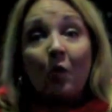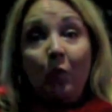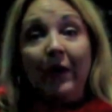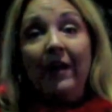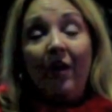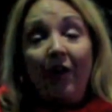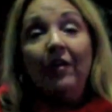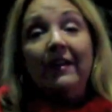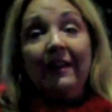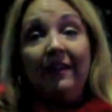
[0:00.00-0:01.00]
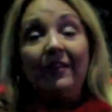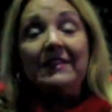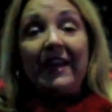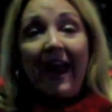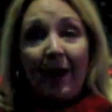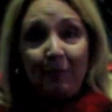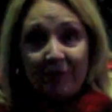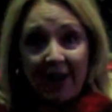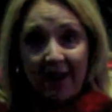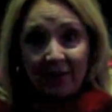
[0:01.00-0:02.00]
We are in the
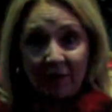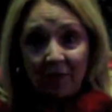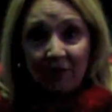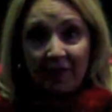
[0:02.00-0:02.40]
tabernacle